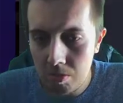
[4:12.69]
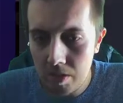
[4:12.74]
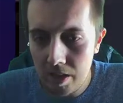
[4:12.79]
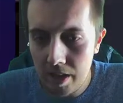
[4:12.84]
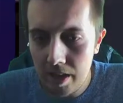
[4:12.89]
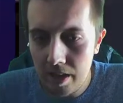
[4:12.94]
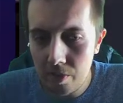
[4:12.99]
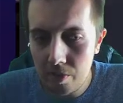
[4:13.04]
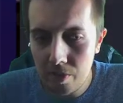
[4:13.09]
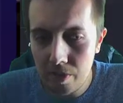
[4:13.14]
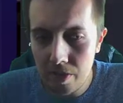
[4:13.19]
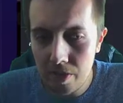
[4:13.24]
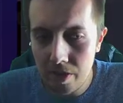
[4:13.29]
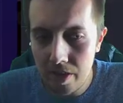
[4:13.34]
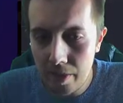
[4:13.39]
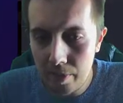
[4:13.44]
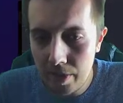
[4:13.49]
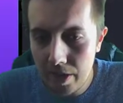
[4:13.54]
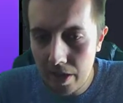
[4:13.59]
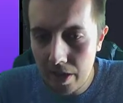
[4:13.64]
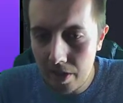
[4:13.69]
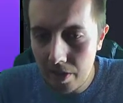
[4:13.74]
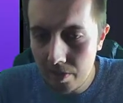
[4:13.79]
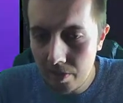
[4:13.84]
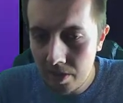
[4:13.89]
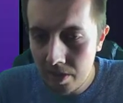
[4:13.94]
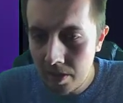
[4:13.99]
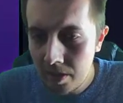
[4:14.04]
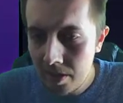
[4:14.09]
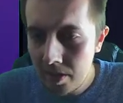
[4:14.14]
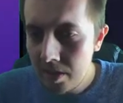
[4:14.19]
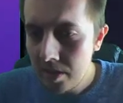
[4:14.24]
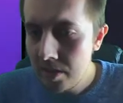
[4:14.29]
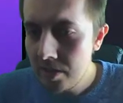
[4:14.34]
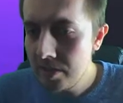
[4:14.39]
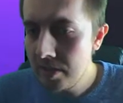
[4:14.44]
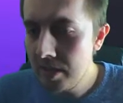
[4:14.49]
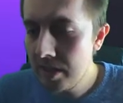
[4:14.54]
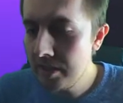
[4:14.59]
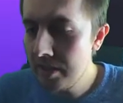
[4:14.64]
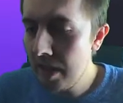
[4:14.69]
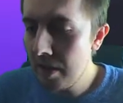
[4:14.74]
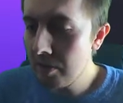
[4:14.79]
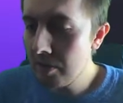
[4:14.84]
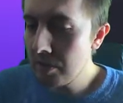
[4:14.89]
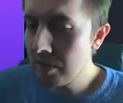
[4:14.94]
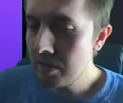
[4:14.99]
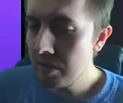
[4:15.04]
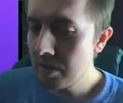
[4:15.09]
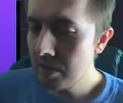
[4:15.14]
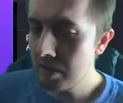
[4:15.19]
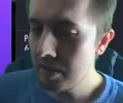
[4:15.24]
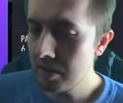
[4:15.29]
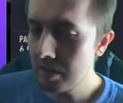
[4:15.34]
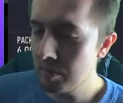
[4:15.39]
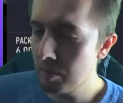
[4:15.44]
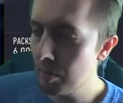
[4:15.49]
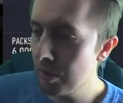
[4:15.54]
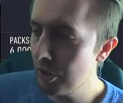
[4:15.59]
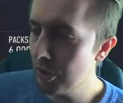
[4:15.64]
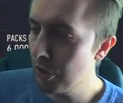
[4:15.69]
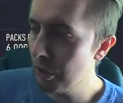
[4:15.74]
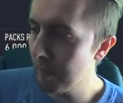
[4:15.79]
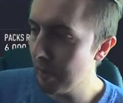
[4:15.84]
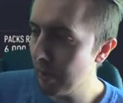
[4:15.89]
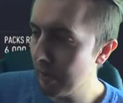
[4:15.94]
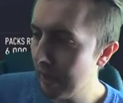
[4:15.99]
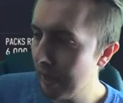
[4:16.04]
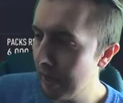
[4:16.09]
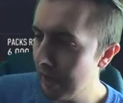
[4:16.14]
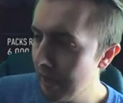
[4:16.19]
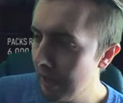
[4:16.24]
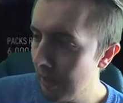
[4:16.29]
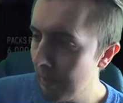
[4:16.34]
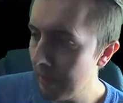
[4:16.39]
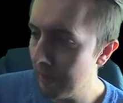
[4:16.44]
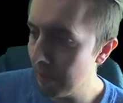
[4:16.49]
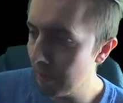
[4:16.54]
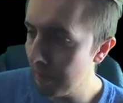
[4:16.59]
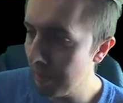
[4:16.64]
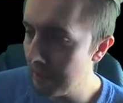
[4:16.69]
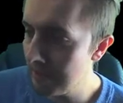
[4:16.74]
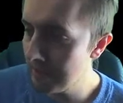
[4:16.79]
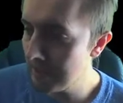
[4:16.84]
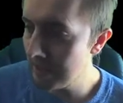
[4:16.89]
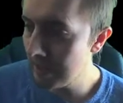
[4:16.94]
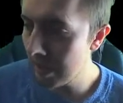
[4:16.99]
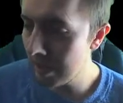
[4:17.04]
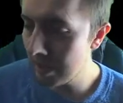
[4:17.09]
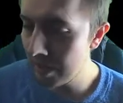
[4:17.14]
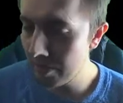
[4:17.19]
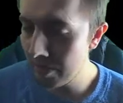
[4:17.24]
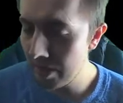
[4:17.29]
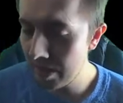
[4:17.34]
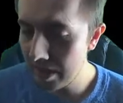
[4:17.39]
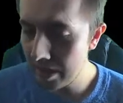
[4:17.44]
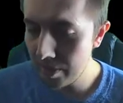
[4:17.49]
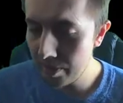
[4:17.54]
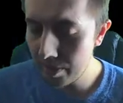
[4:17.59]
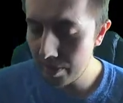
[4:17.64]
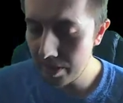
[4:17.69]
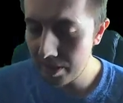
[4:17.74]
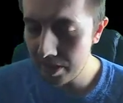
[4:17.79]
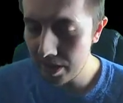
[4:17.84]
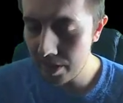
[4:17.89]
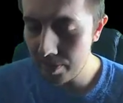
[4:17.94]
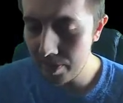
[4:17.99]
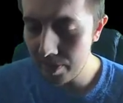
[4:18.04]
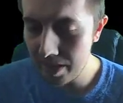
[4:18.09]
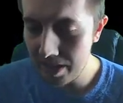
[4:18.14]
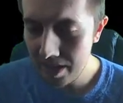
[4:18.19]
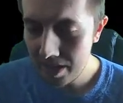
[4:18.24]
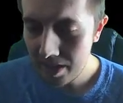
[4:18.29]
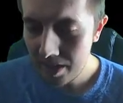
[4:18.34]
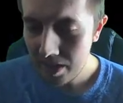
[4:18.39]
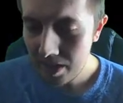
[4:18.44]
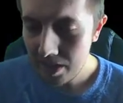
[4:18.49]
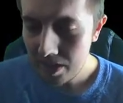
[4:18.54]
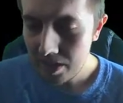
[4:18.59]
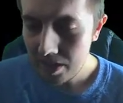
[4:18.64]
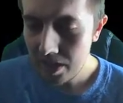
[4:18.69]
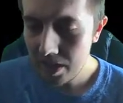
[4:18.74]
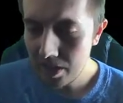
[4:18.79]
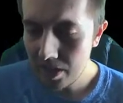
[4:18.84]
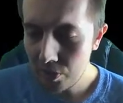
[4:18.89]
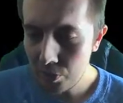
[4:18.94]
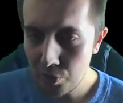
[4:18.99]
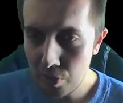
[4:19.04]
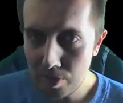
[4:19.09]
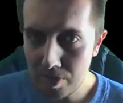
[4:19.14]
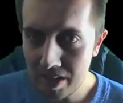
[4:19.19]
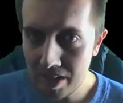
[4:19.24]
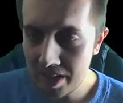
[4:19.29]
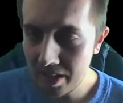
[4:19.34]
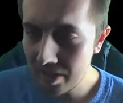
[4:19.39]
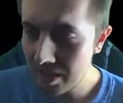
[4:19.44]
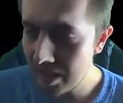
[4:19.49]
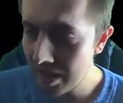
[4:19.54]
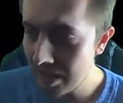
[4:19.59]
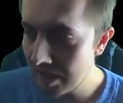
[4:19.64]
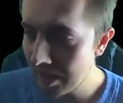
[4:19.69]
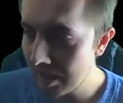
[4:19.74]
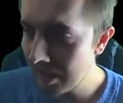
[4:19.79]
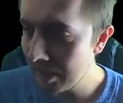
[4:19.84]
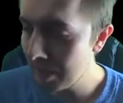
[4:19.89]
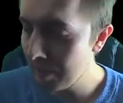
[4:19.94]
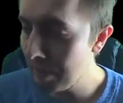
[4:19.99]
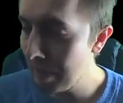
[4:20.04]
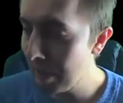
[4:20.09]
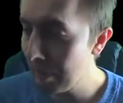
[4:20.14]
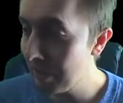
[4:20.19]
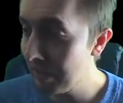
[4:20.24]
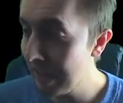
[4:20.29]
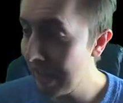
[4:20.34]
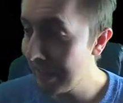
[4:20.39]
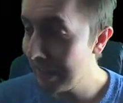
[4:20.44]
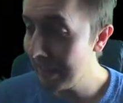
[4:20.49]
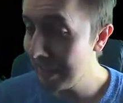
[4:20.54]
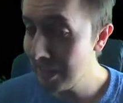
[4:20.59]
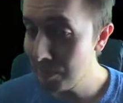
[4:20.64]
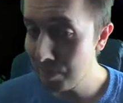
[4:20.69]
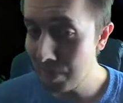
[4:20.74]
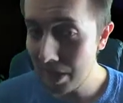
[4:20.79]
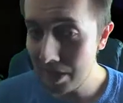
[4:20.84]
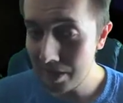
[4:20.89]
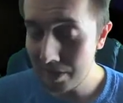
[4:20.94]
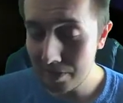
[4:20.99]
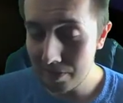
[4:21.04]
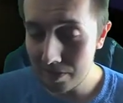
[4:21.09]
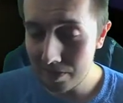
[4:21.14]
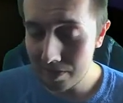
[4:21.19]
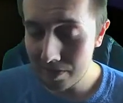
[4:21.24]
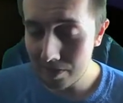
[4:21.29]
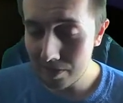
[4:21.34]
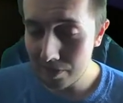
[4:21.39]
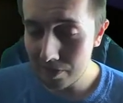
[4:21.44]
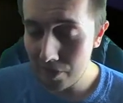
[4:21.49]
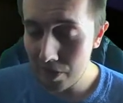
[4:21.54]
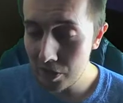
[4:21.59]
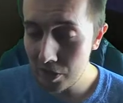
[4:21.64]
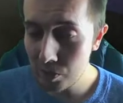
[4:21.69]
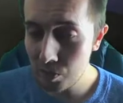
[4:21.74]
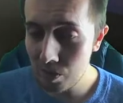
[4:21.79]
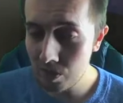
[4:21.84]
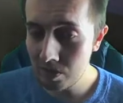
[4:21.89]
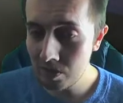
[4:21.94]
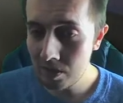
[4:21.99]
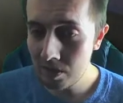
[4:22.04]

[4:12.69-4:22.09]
Oh, there we go. 6,000. We should be okay. I mean, on PC, I doubt anybody's going to be, you know, dribbling at the uh, at the mouth to get these. But first one,